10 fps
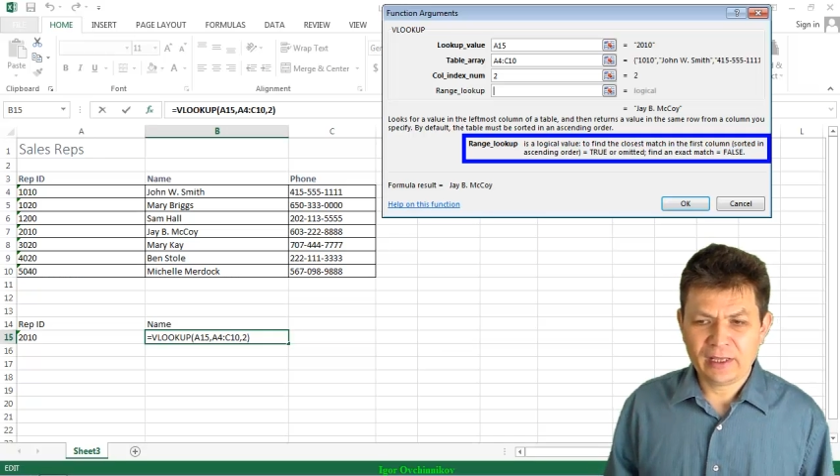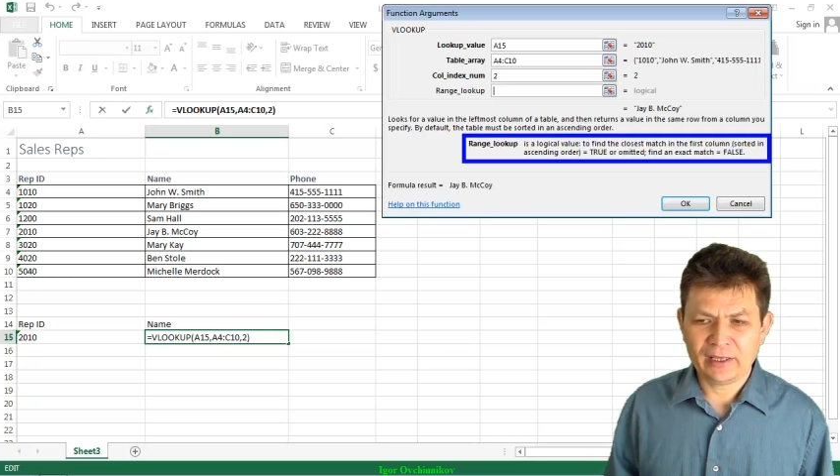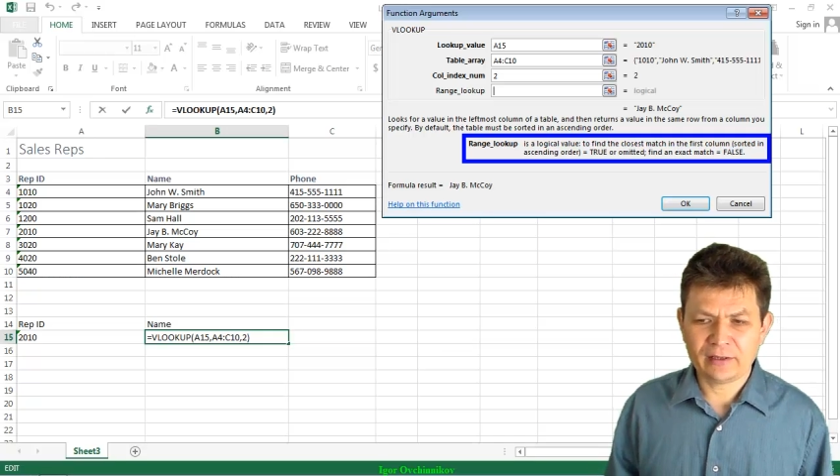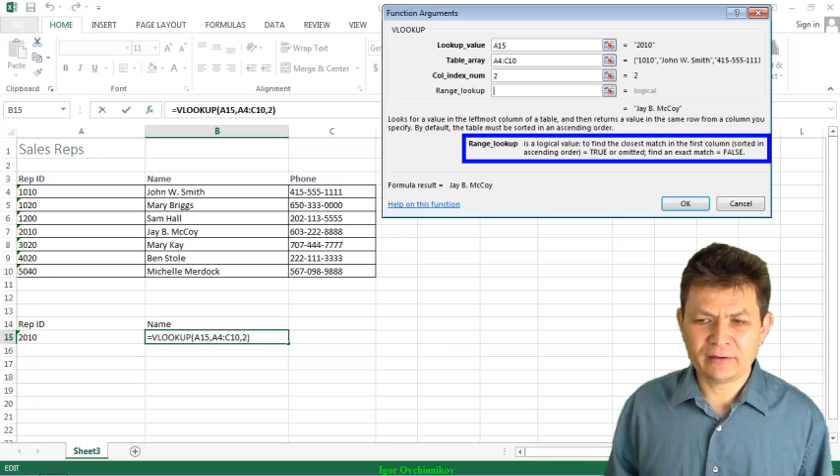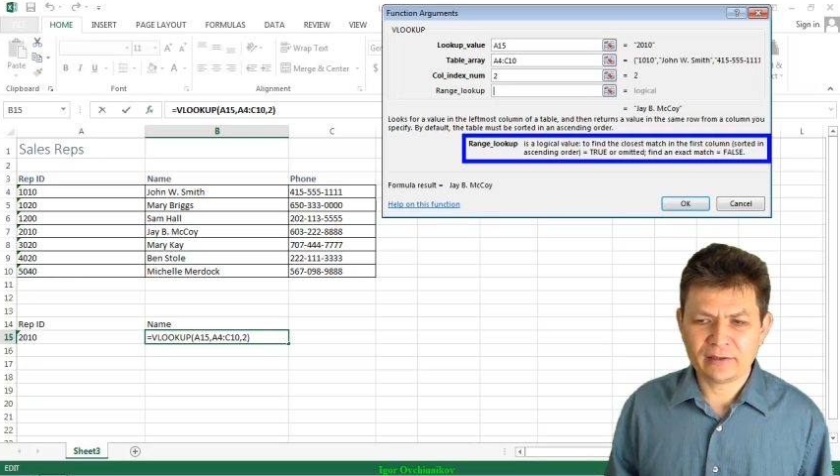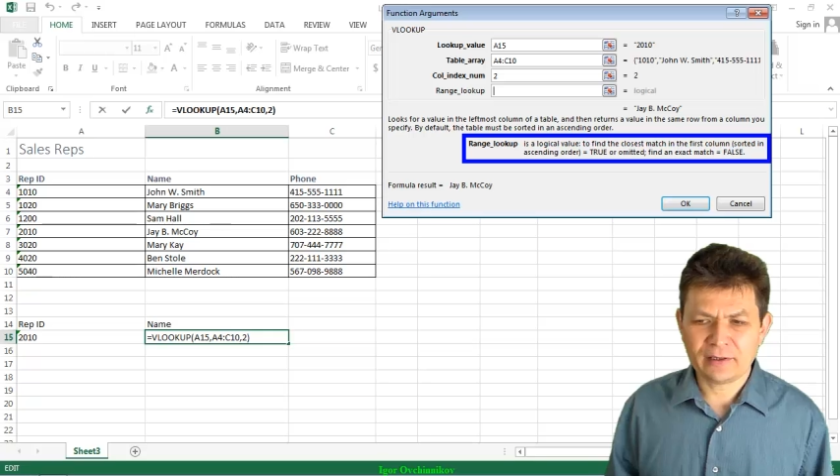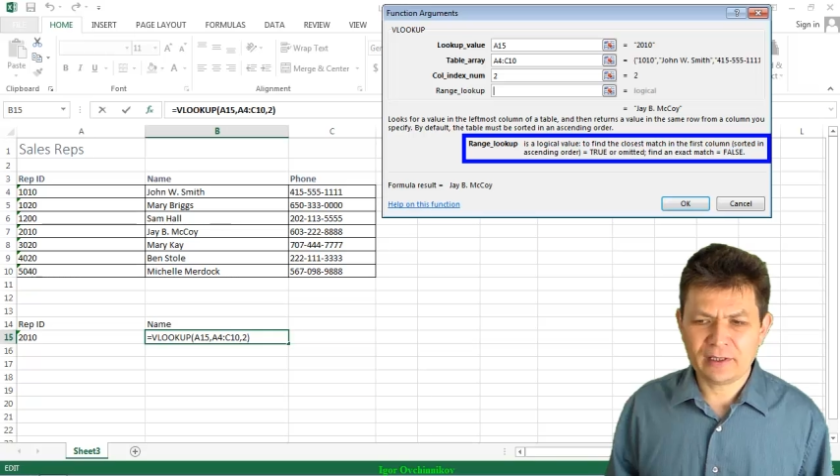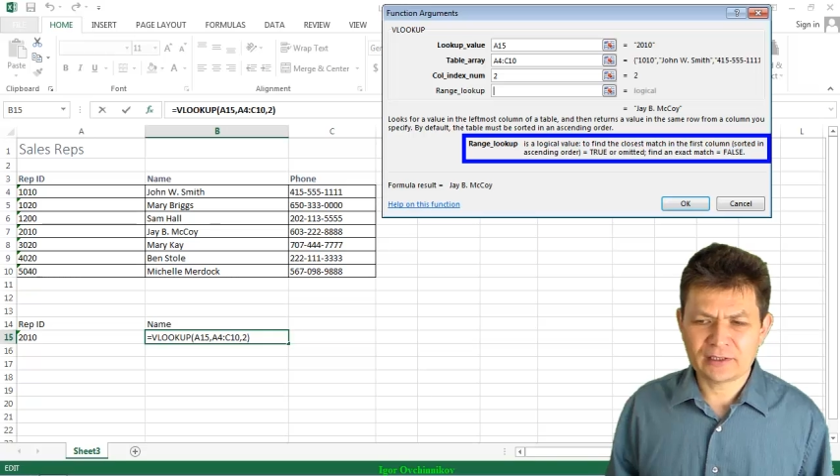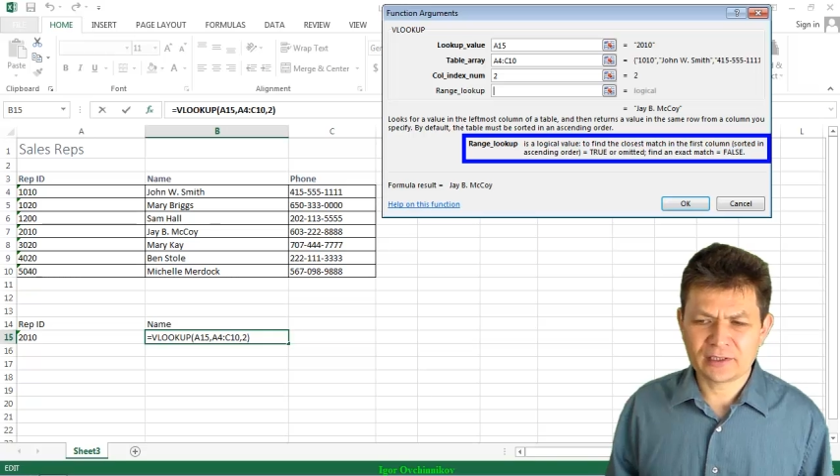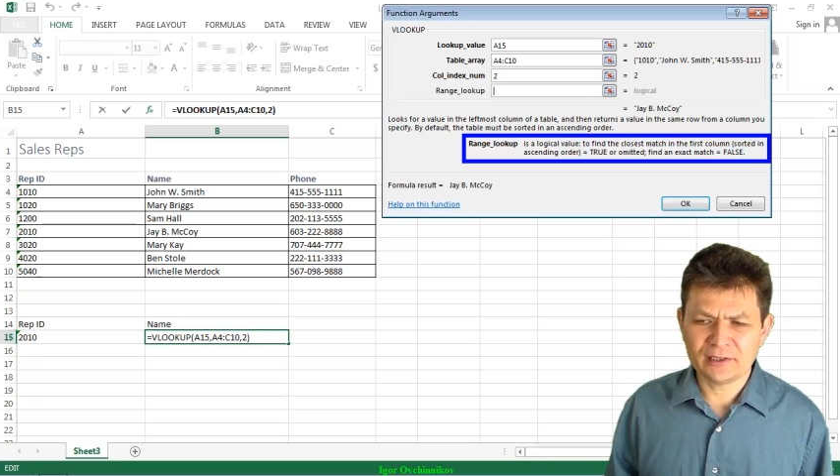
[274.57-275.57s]
And
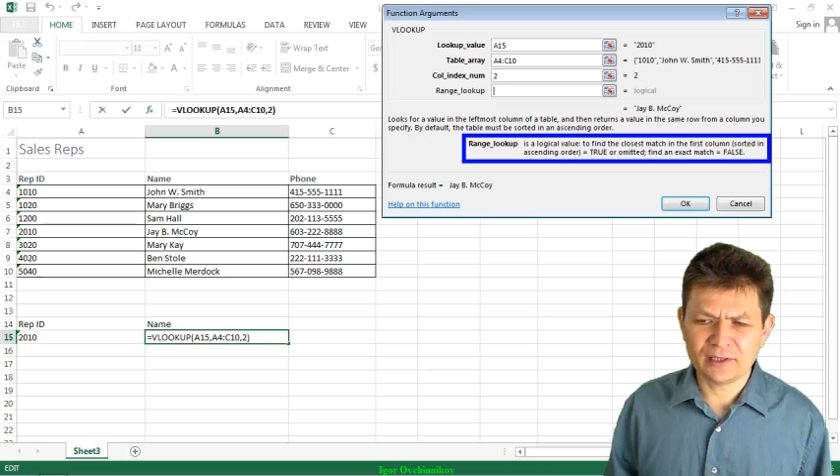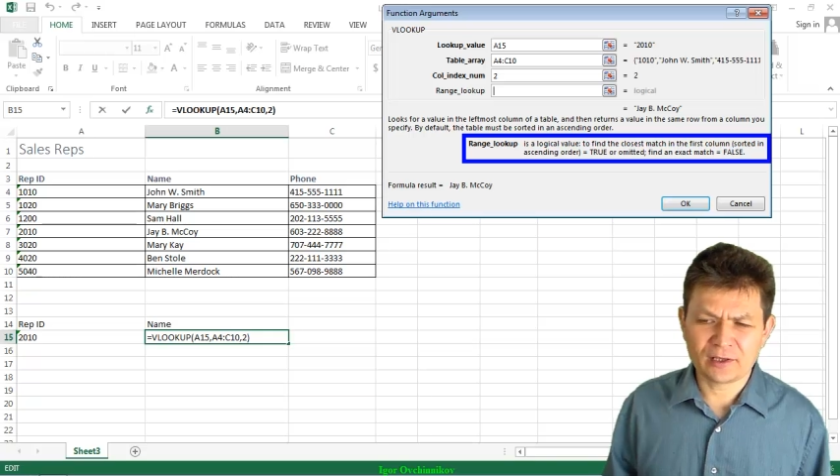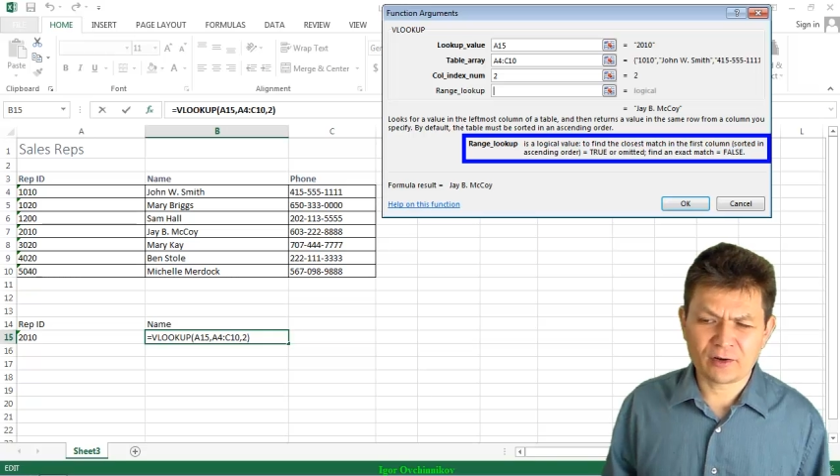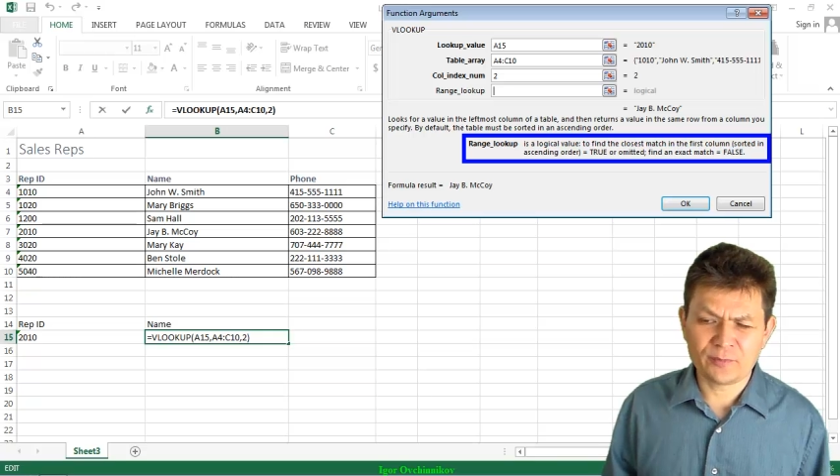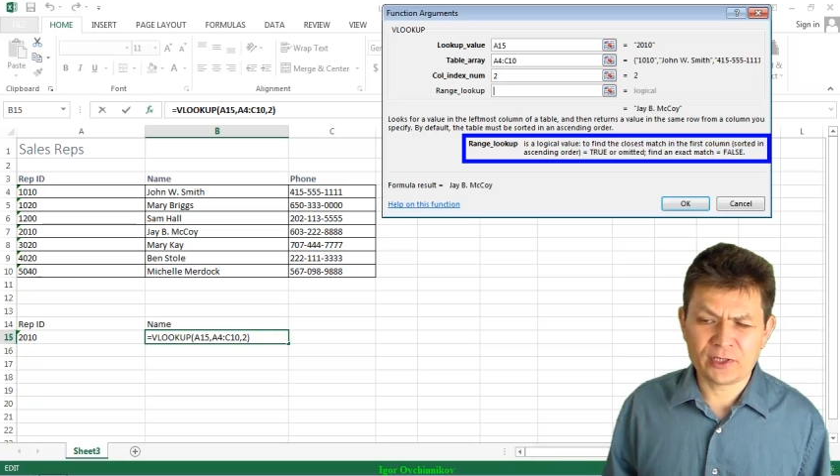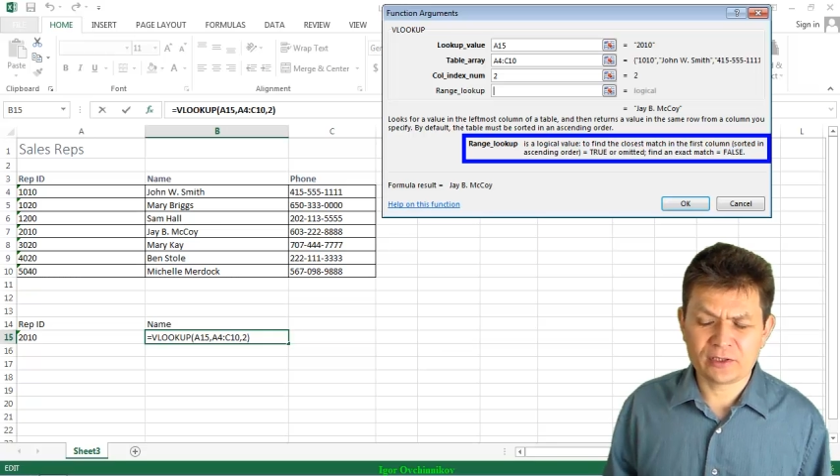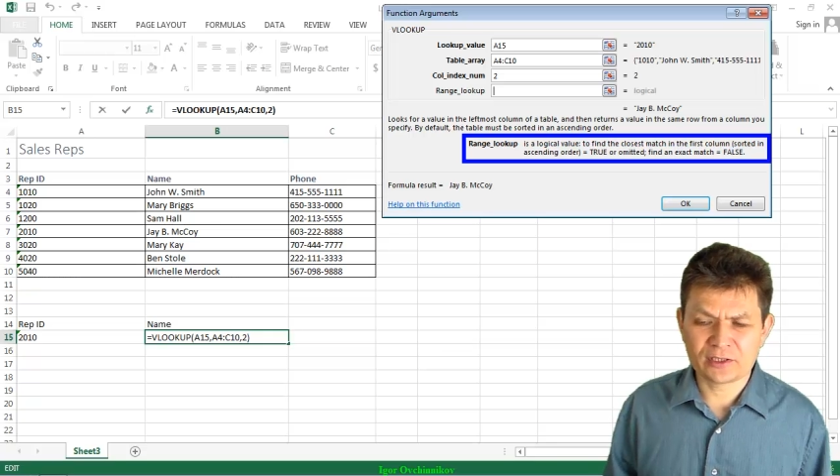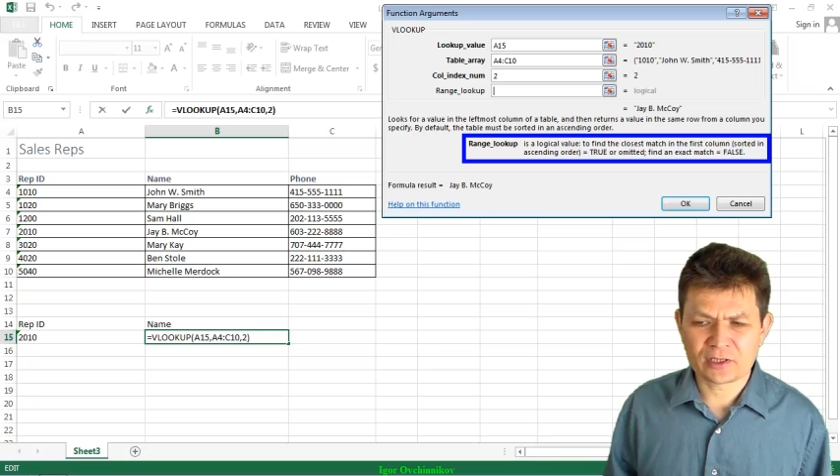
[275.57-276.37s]
it's a little cryptic